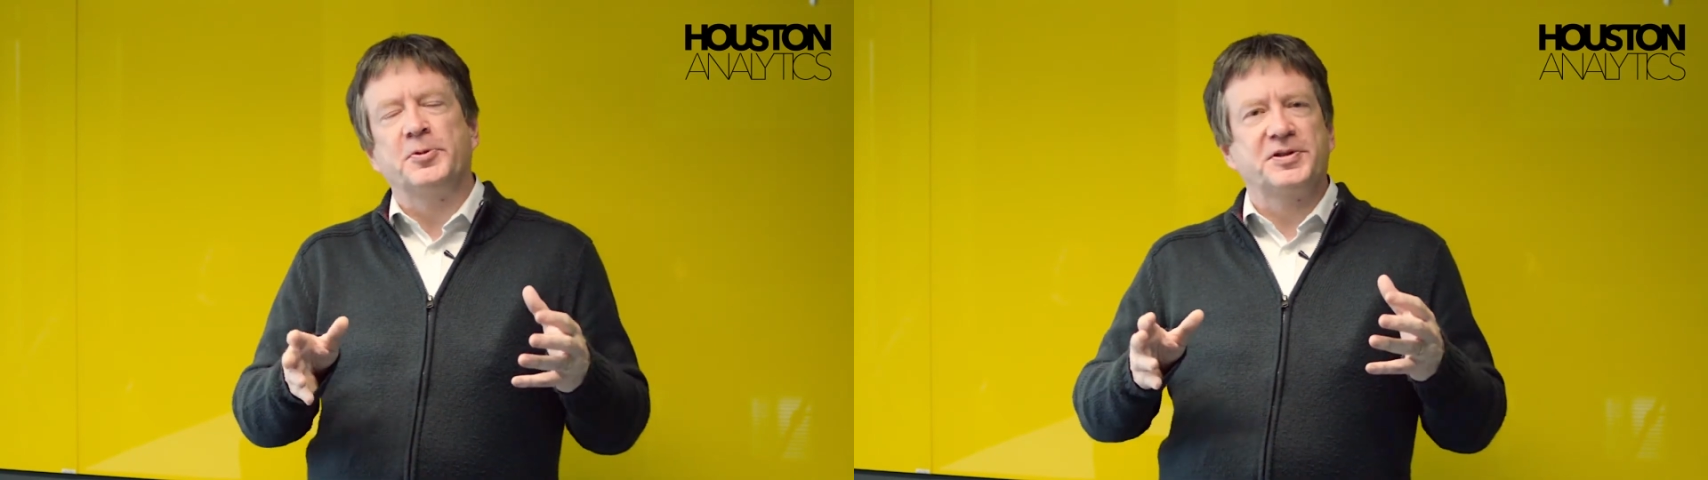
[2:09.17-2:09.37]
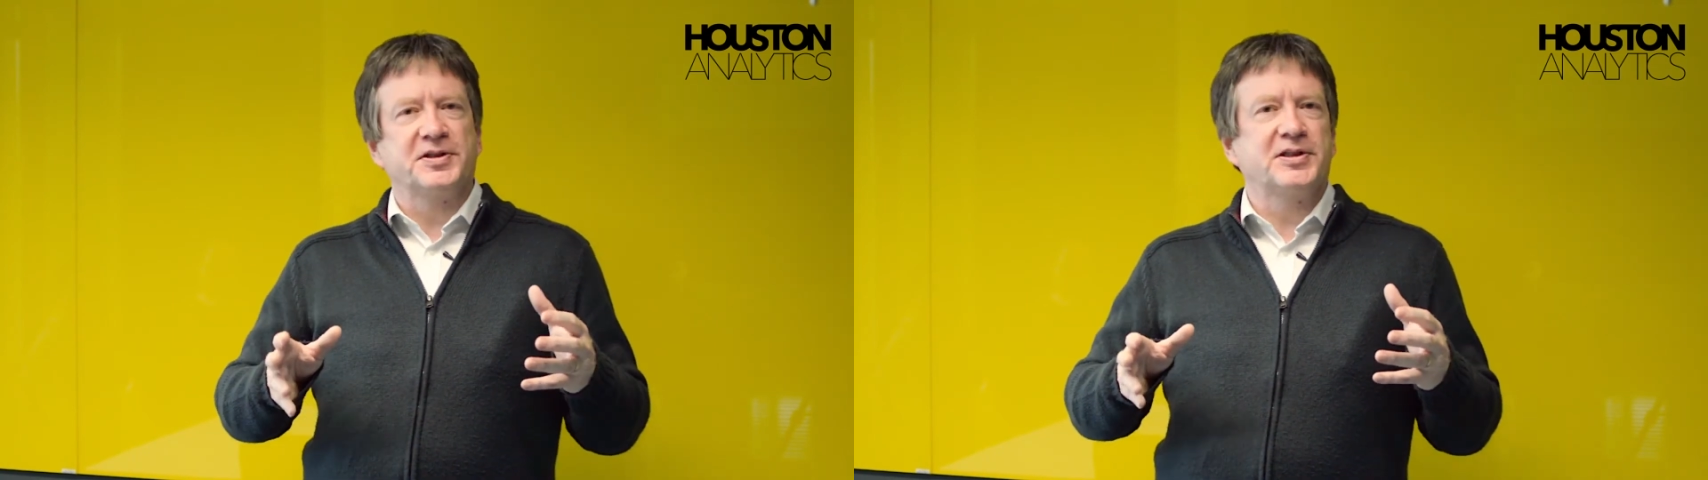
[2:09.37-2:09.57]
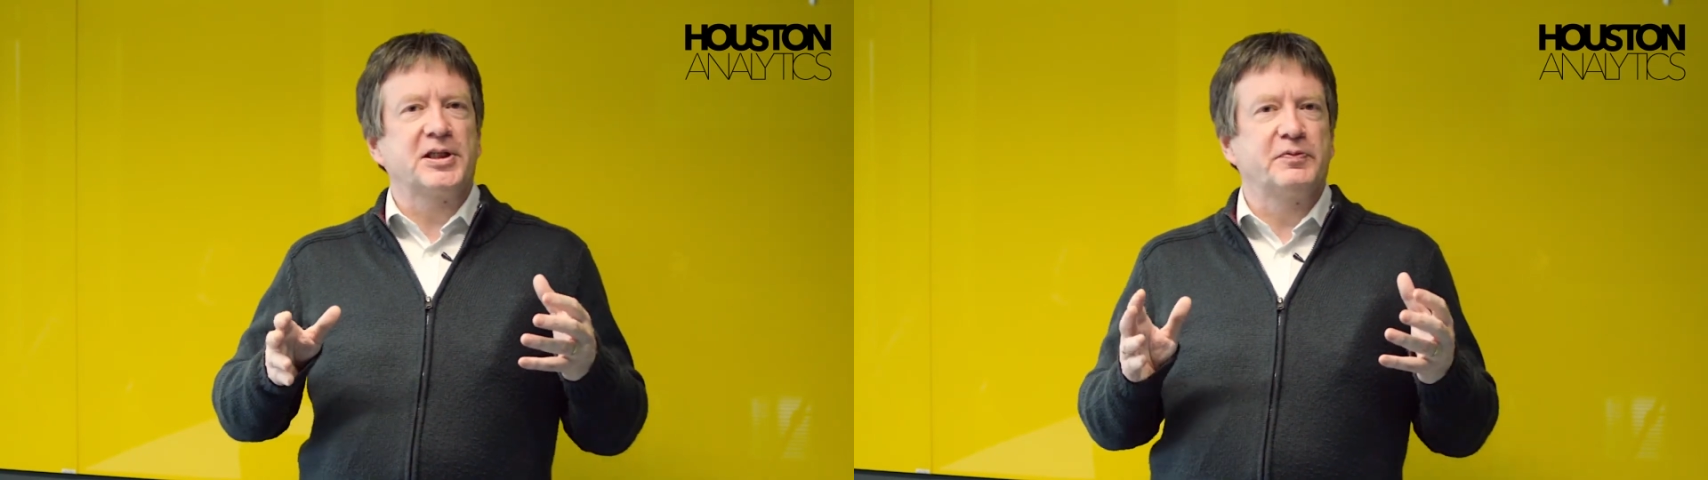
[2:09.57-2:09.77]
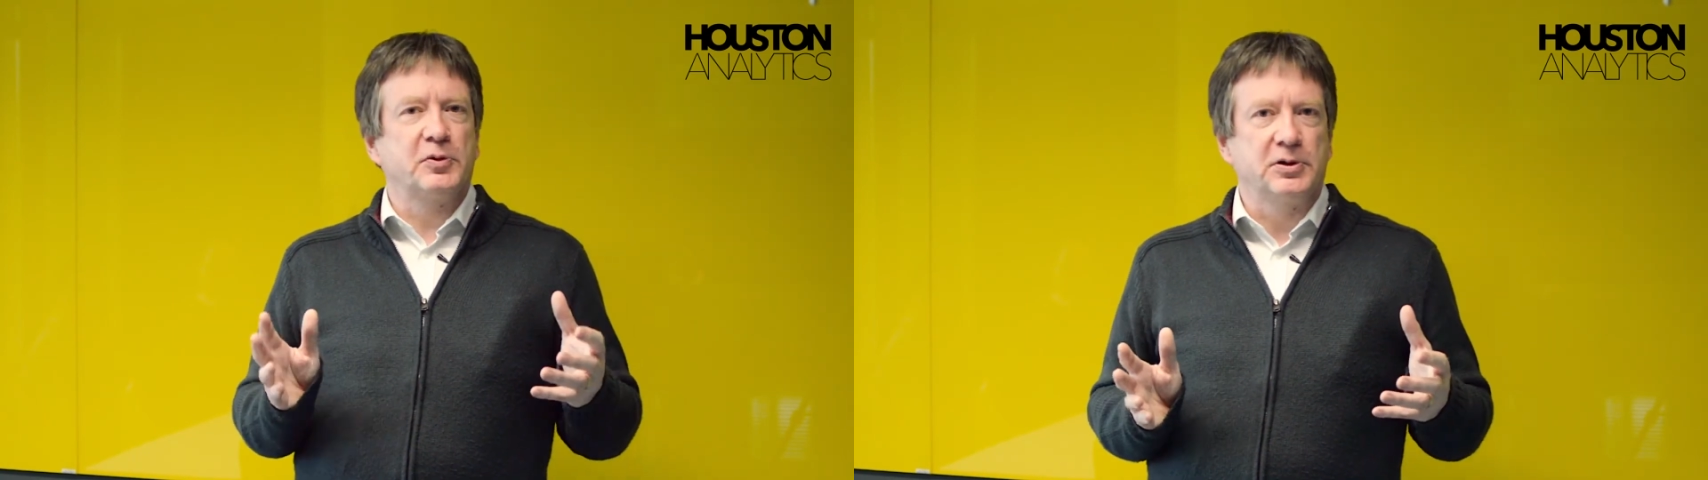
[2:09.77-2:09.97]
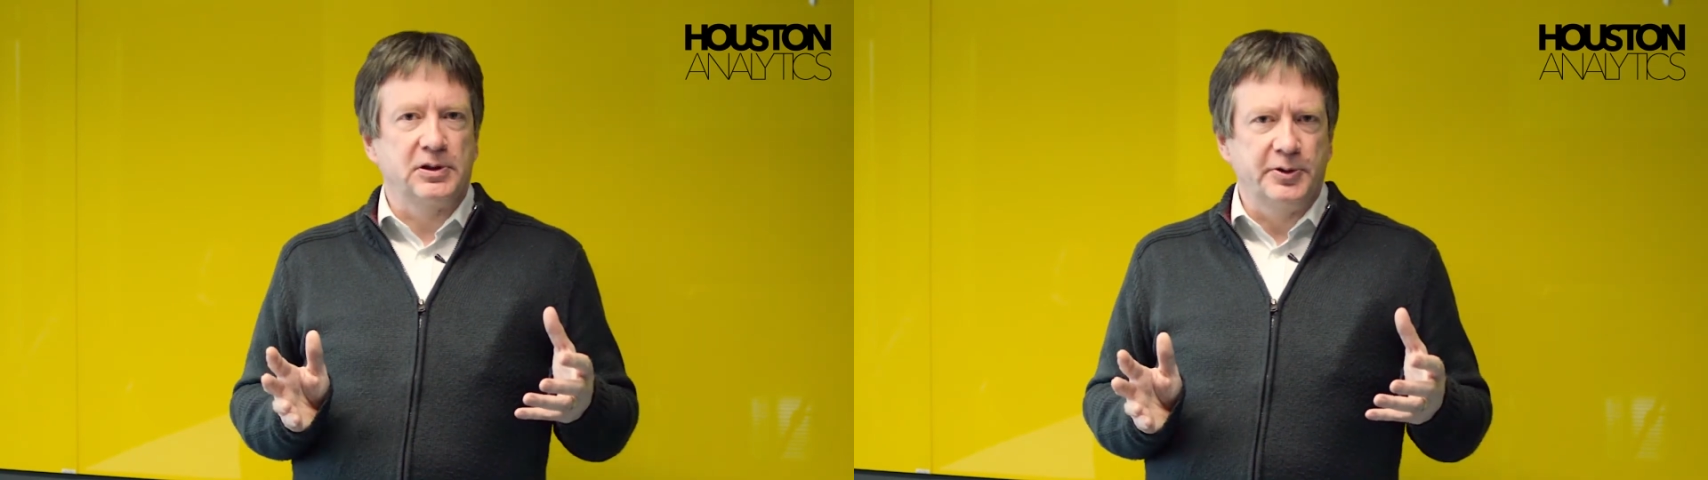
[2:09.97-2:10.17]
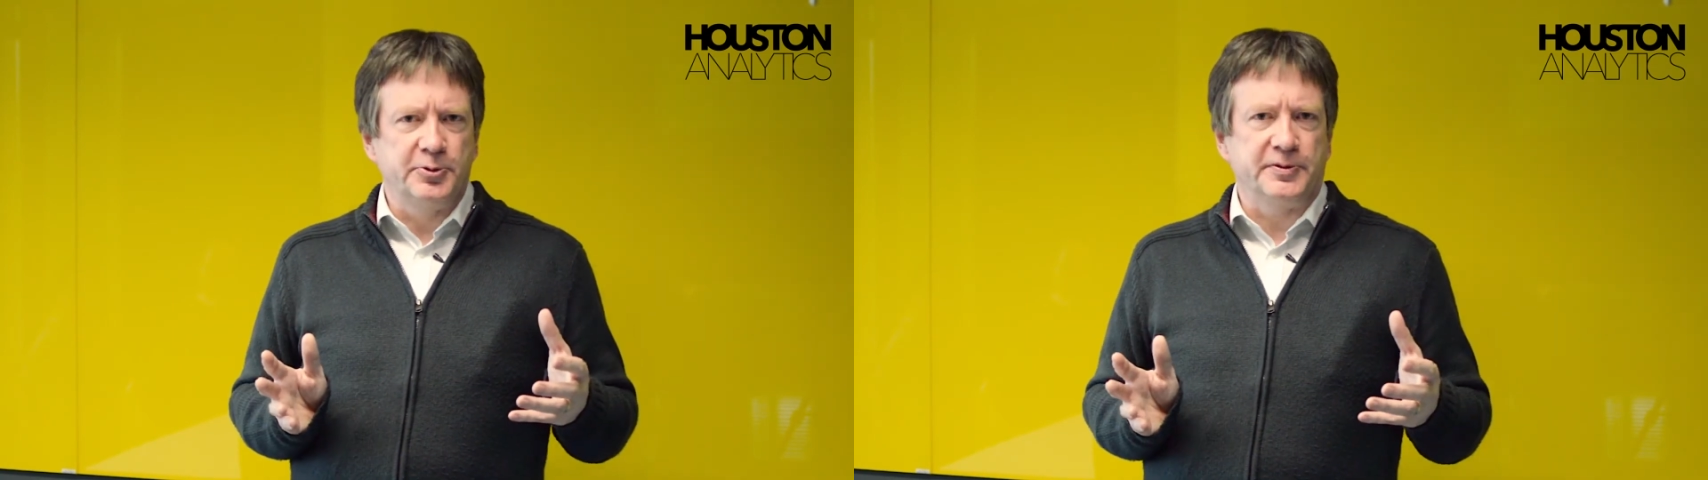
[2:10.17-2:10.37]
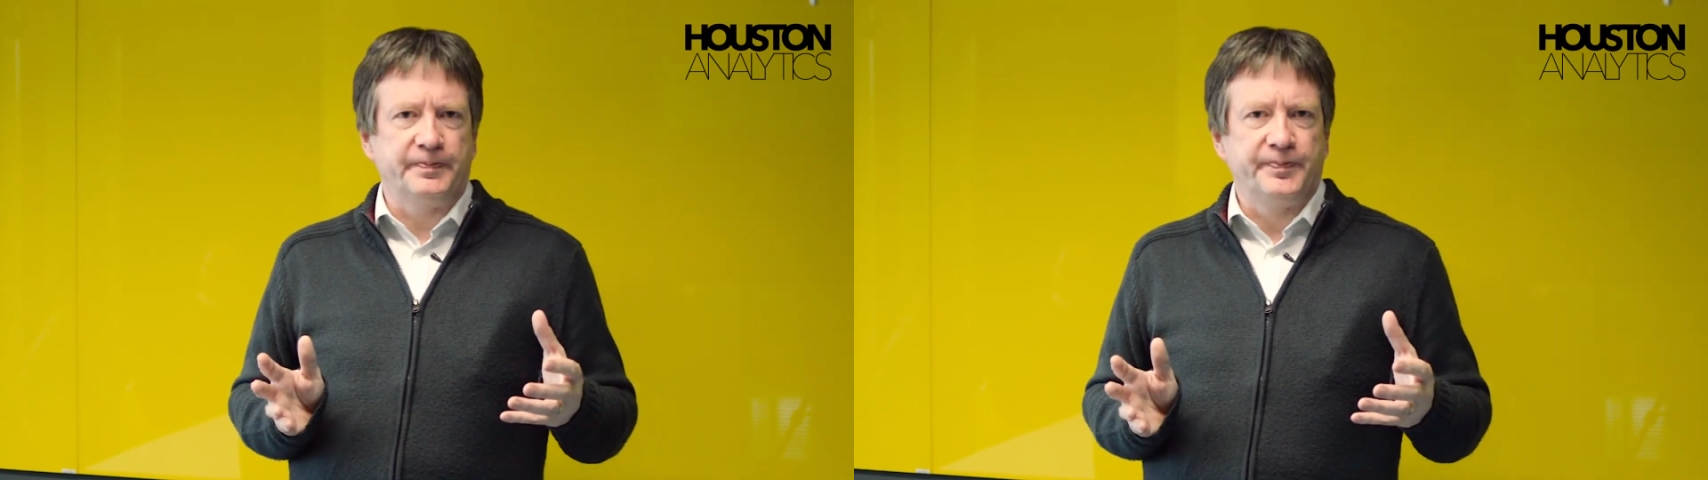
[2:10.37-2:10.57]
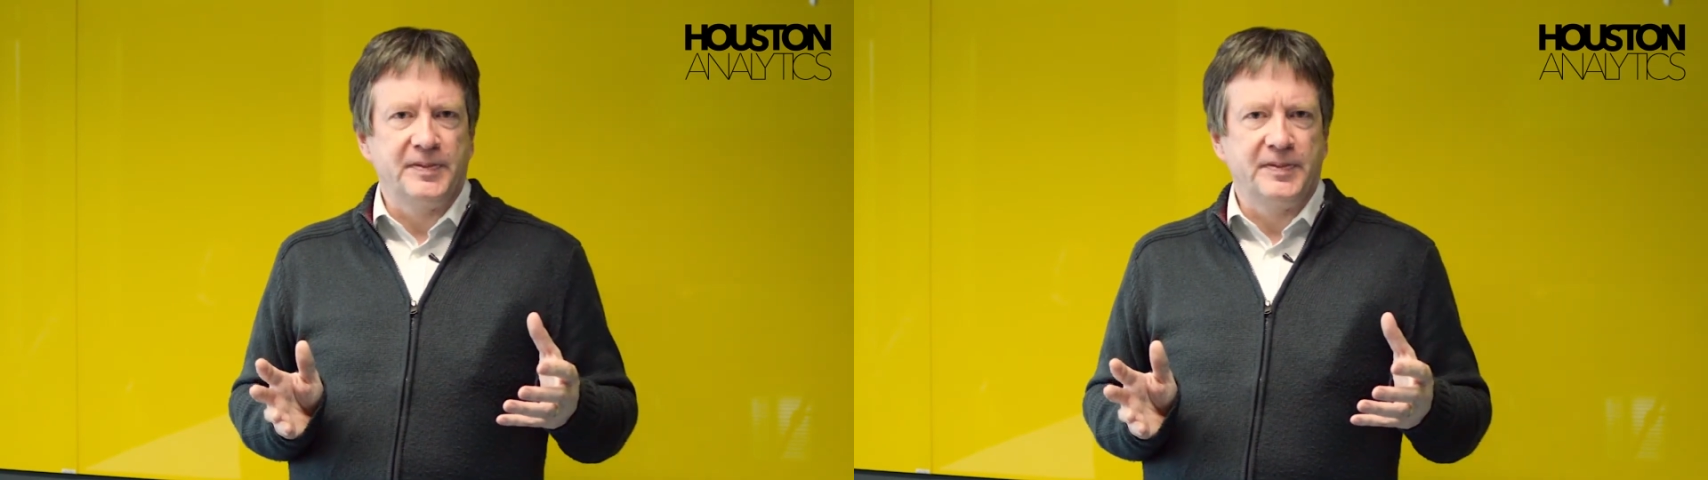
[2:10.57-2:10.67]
to a successful conclusion.